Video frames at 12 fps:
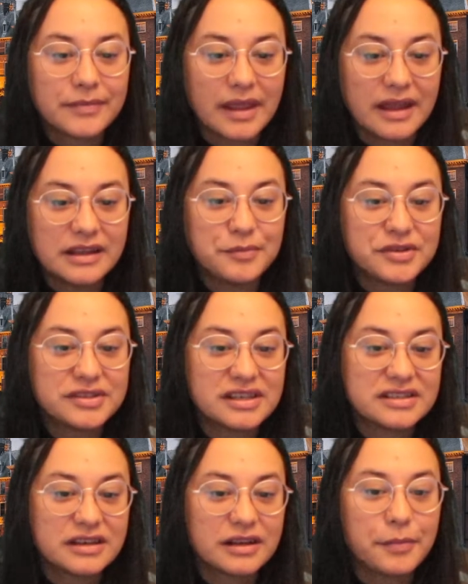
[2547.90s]
Indie
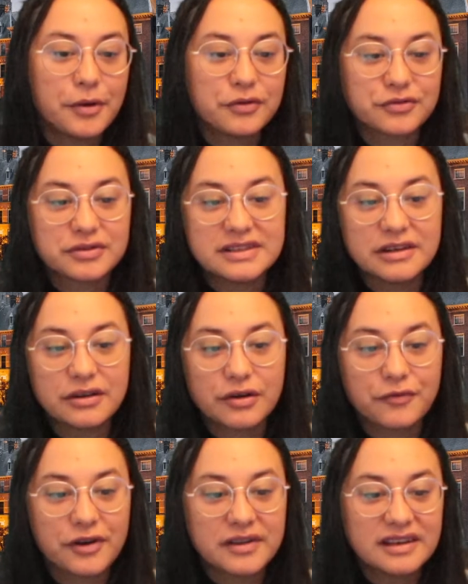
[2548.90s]
musician, composer, and singer
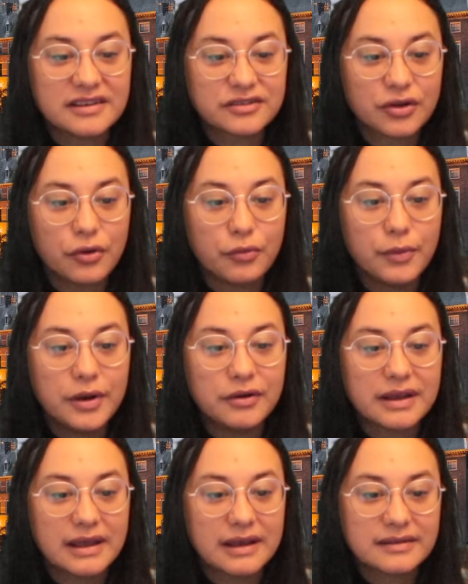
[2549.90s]
Francesco
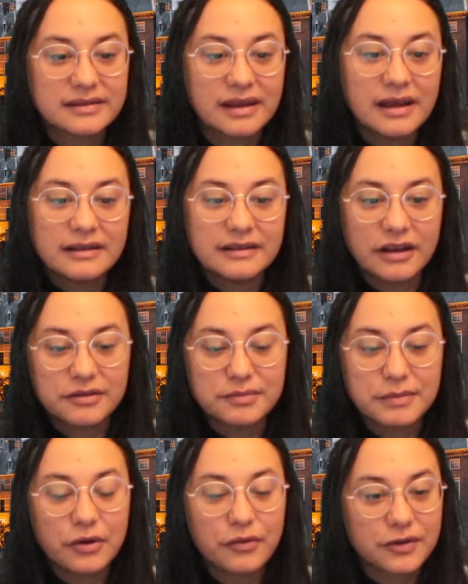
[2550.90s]
Wilkins tells
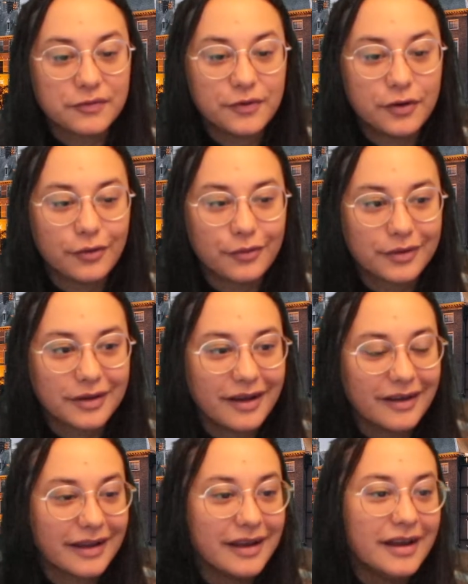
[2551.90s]
me over the phone. Oh
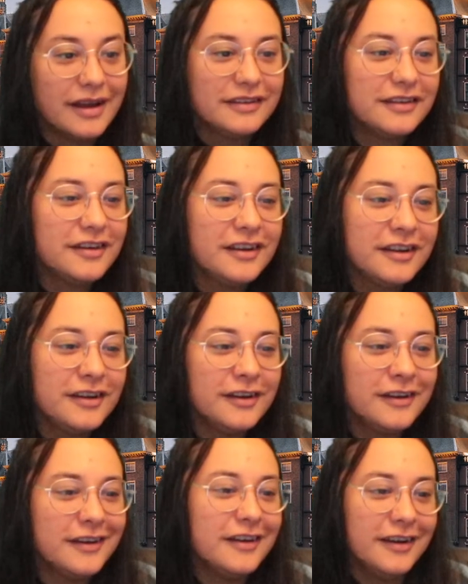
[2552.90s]

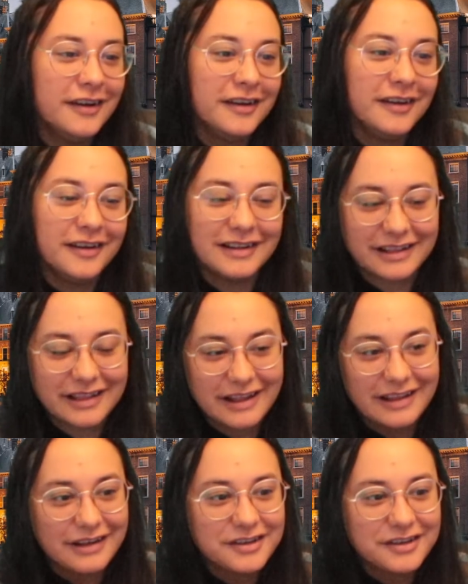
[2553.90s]
yeah, like that, like